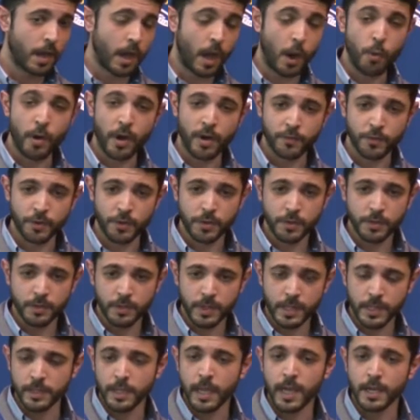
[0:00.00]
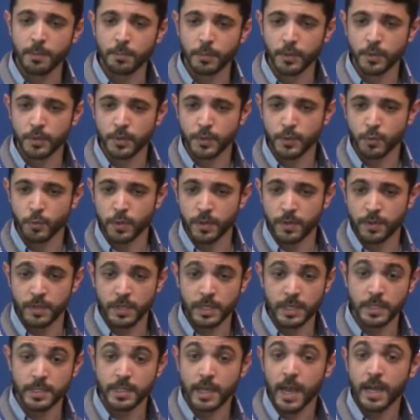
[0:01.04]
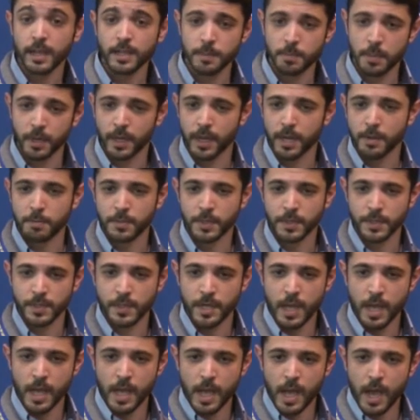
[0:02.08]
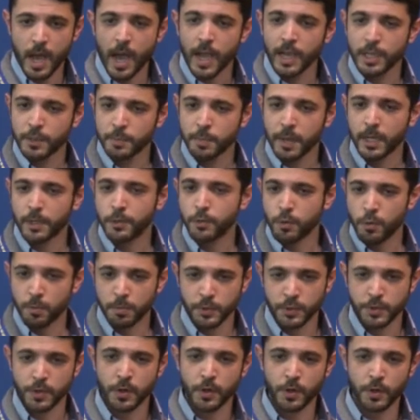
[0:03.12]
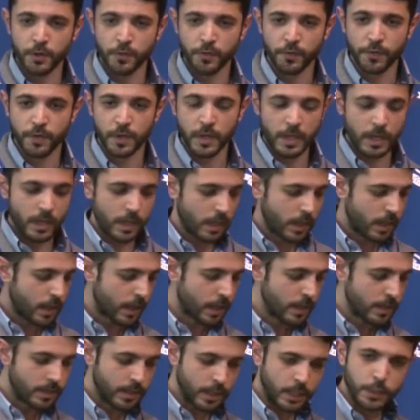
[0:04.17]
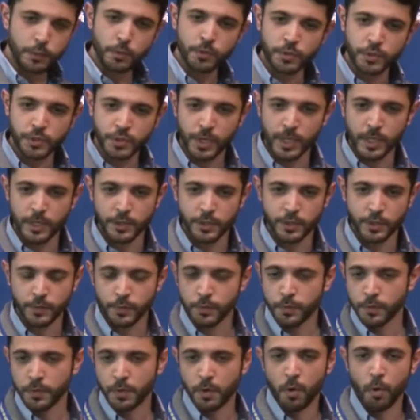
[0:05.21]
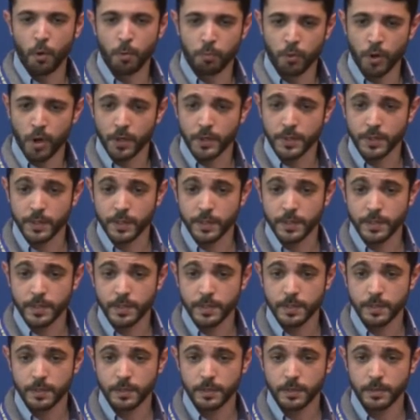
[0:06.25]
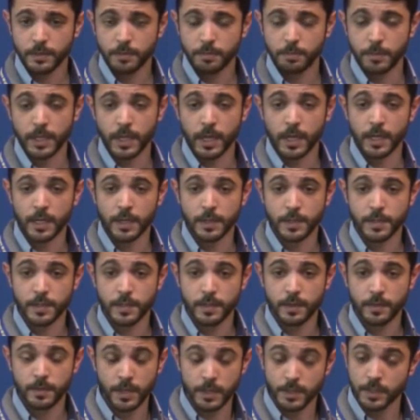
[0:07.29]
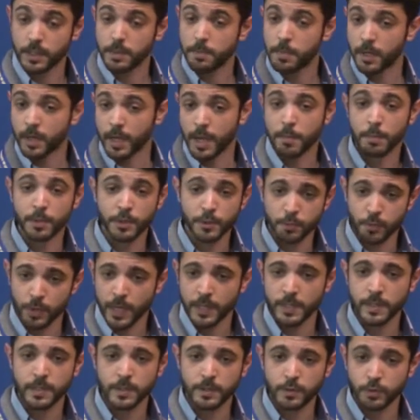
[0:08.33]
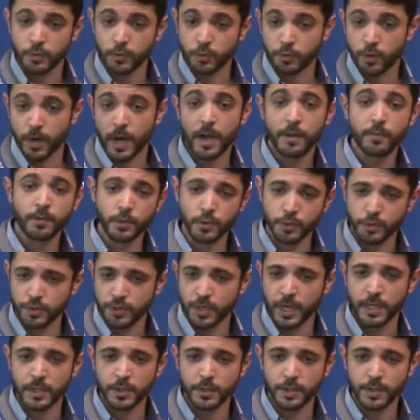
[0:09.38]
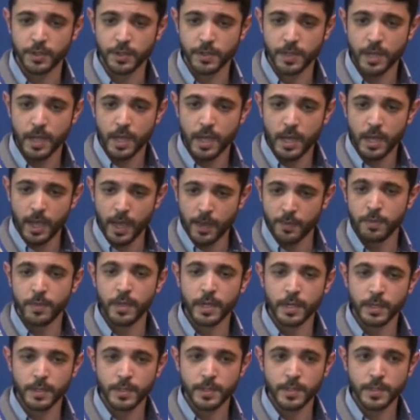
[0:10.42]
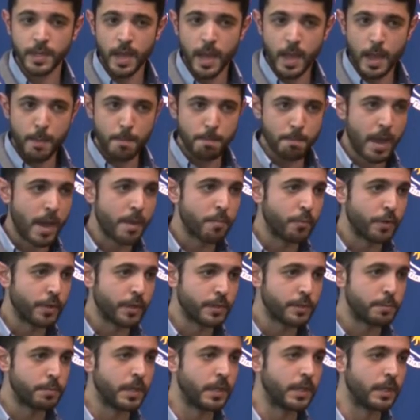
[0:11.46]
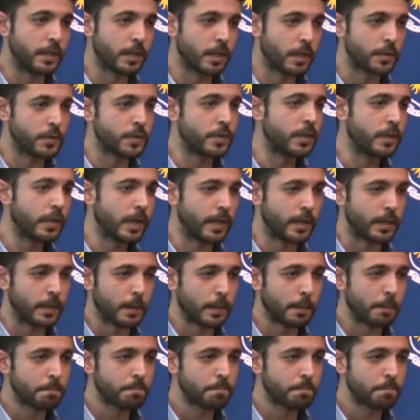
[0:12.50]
However, in the animals with the intact hippocampus, I expect to observe continuous changes through the whole process because there's a hippocampus present to drive those changes and thus memory is being consolidated.